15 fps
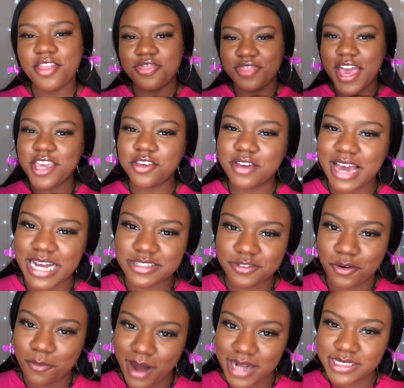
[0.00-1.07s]
Thank you guys for
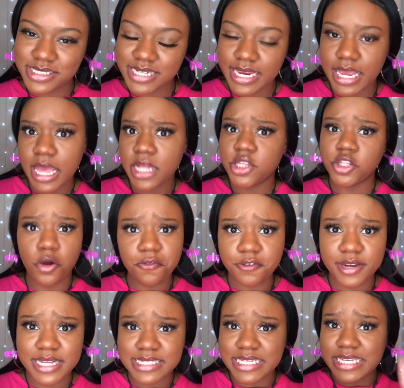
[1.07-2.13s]
watching. Don't
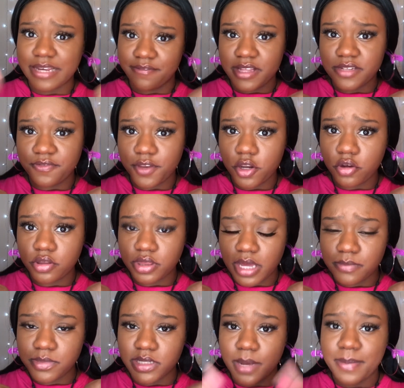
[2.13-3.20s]
forget to give this video a
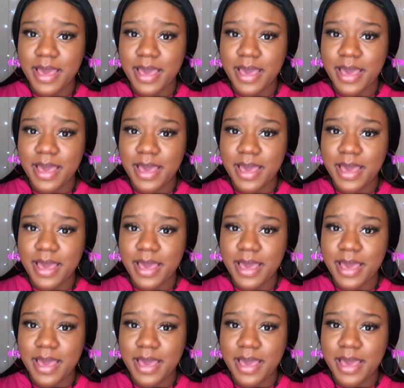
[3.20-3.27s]
thumbs up